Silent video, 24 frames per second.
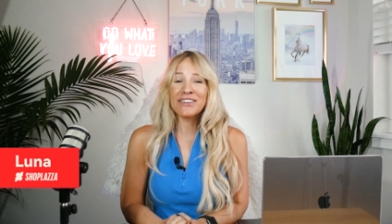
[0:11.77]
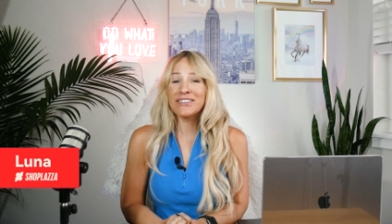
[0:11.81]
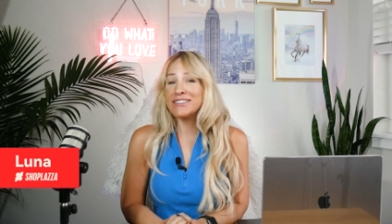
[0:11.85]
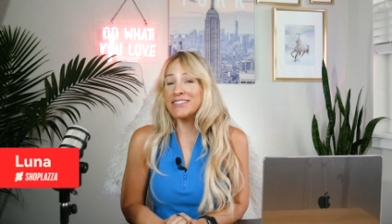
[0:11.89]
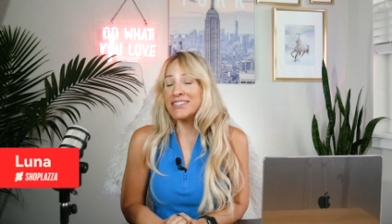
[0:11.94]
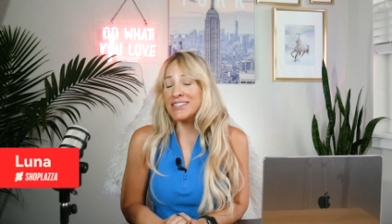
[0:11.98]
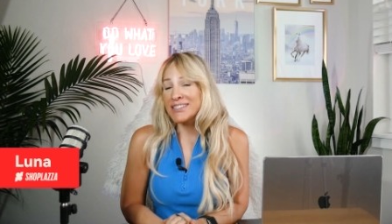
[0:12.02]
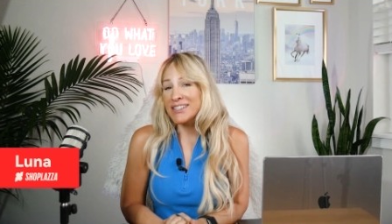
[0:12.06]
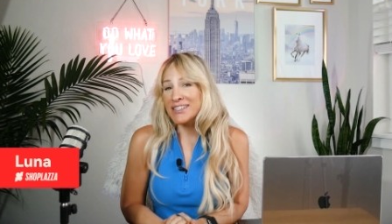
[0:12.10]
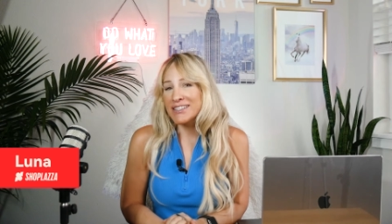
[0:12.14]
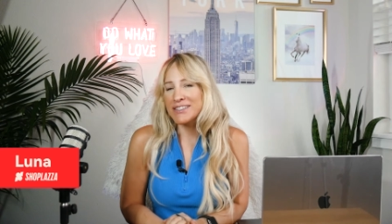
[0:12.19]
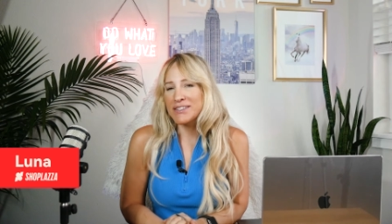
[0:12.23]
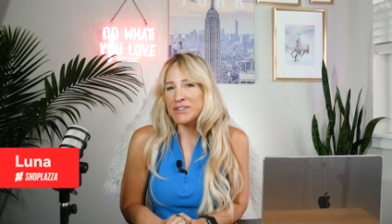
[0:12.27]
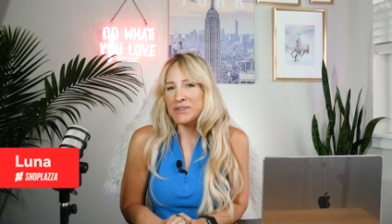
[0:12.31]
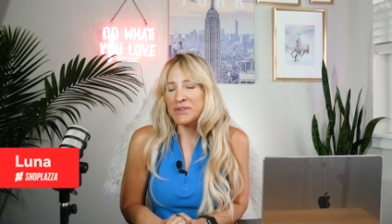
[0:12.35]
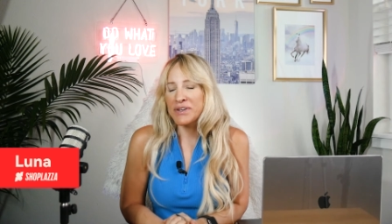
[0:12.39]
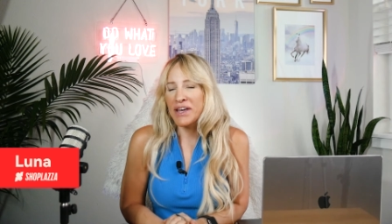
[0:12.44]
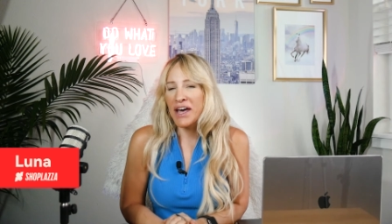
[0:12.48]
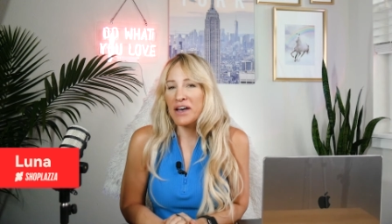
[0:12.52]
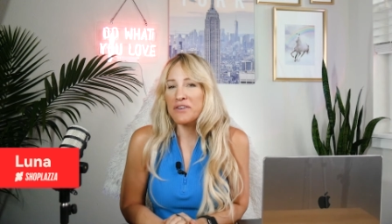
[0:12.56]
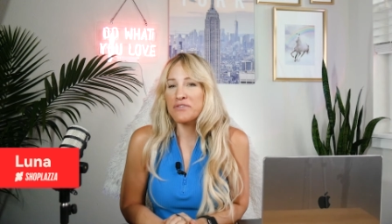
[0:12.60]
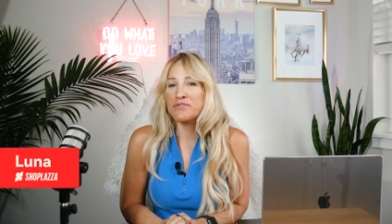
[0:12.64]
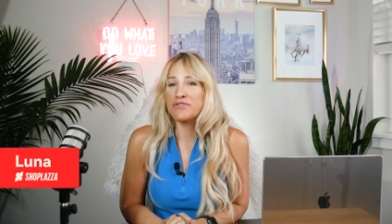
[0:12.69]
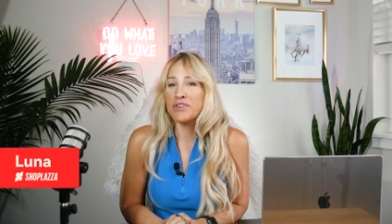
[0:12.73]
This is
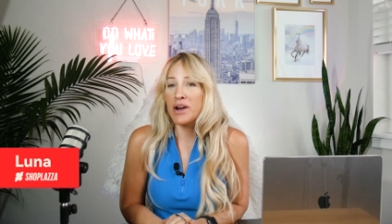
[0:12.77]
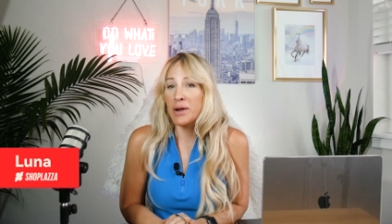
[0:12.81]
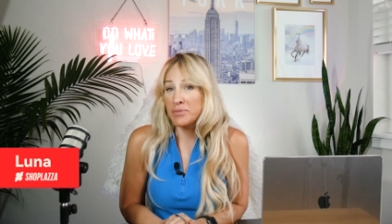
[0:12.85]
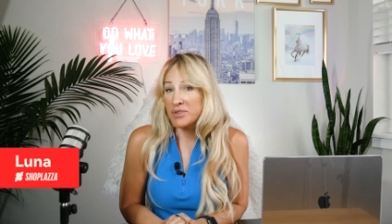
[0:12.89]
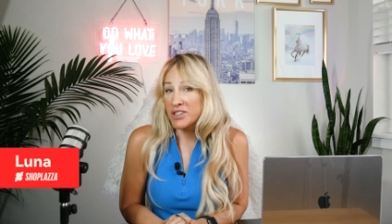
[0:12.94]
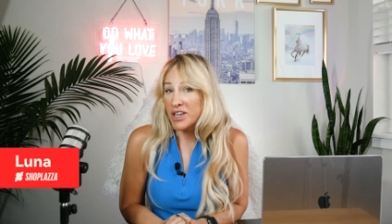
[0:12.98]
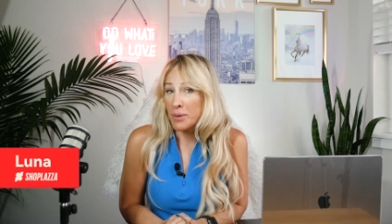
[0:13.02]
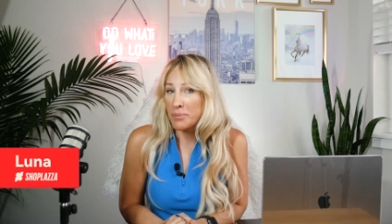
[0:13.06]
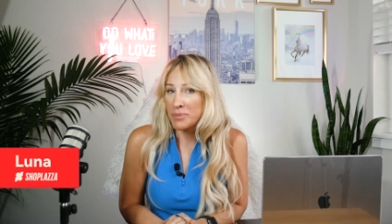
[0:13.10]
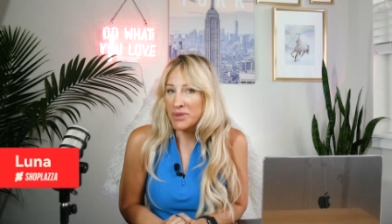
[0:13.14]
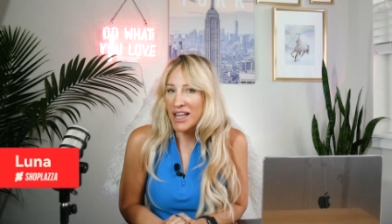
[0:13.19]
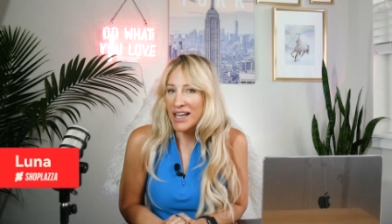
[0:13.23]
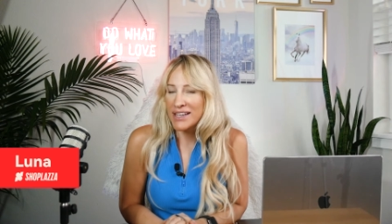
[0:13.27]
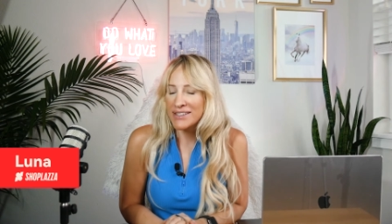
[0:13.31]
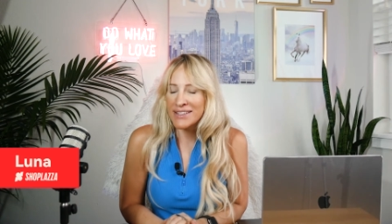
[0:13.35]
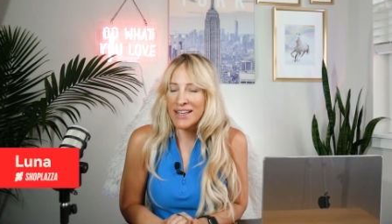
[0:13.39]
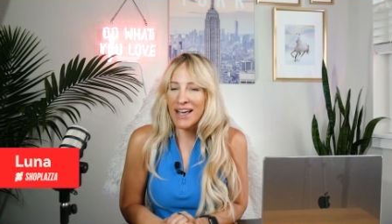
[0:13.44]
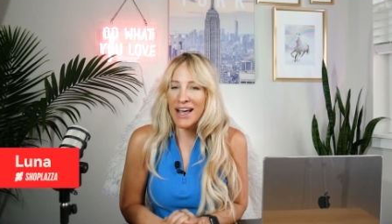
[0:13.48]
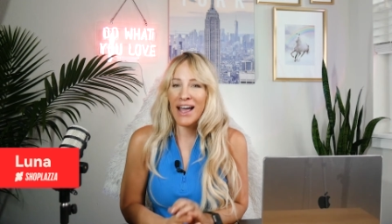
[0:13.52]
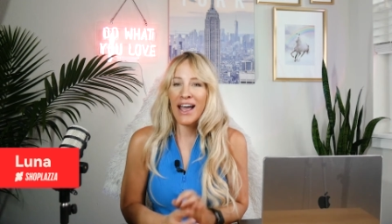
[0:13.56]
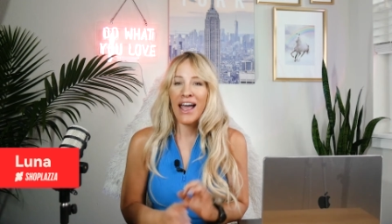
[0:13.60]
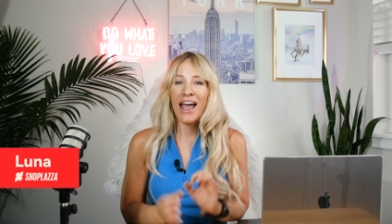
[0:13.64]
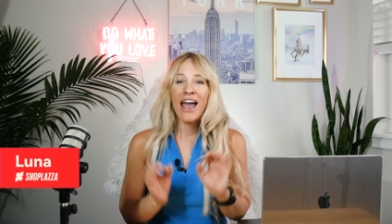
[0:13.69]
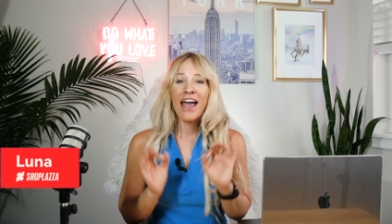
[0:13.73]
Luna from
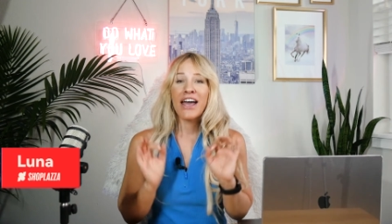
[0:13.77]
Shoplazza,